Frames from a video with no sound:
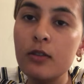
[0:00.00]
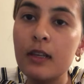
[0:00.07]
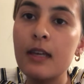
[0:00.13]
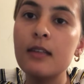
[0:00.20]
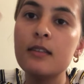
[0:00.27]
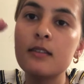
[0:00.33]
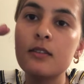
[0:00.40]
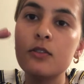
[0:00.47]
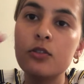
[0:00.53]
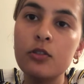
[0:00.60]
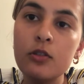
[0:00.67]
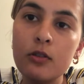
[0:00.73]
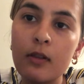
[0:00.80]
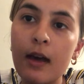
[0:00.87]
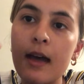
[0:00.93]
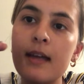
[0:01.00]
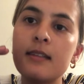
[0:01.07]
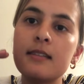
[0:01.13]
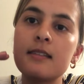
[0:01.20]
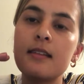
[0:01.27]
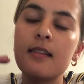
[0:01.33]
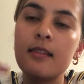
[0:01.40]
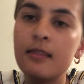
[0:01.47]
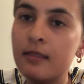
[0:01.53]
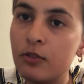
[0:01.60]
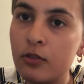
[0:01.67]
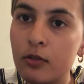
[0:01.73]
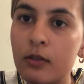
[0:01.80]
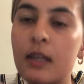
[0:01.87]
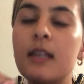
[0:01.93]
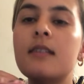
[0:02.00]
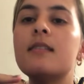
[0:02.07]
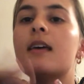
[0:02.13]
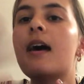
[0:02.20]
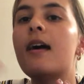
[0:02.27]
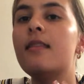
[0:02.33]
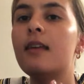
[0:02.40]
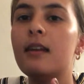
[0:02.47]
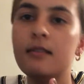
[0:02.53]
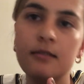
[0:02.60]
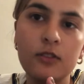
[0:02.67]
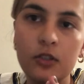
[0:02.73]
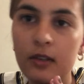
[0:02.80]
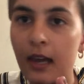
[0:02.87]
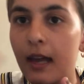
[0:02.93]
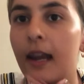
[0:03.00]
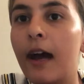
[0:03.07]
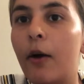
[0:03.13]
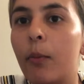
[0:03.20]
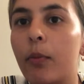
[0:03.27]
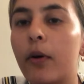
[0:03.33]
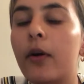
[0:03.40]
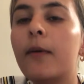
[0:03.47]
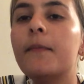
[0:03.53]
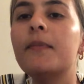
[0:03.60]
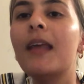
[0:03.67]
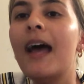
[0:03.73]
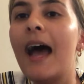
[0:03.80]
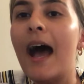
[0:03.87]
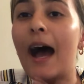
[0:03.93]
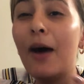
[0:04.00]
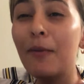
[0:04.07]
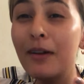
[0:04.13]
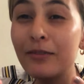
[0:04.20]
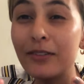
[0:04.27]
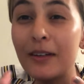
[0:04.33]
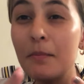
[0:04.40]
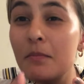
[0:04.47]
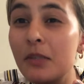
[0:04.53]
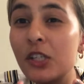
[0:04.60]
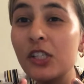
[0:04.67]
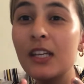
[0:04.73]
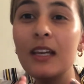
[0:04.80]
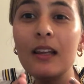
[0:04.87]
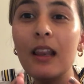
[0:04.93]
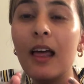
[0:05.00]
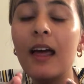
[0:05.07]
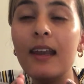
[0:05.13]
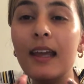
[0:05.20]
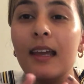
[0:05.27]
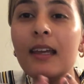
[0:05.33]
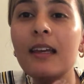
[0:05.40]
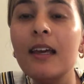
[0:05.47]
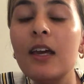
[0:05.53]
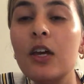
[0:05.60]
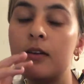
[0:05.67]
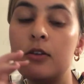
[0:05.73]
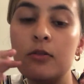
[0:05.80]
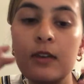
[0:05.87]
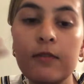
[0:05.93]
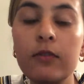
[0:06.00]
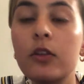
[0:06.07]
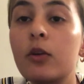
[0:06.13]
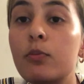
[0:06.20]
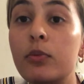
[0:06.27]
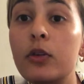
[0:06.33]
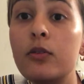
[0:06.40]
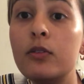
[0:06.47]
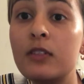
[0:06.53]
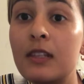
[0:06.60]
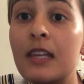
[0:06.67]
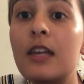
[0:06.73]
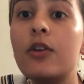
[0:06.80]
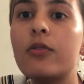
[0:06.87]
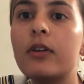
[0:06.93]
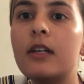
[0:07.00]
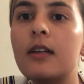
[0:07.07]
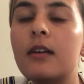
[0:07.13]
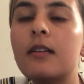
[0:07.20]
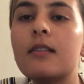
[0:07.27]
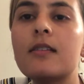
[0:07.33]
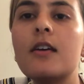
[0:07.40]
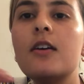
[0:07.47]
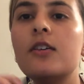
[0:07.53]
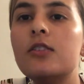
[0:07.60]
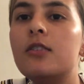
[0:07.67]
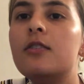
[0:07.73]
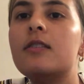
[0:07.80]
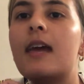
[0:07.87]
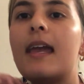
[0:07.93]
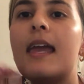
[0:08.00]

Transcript: this, do that, do this, and then you get an output. However, in machine learning, you give the computer the ingredients. So you say,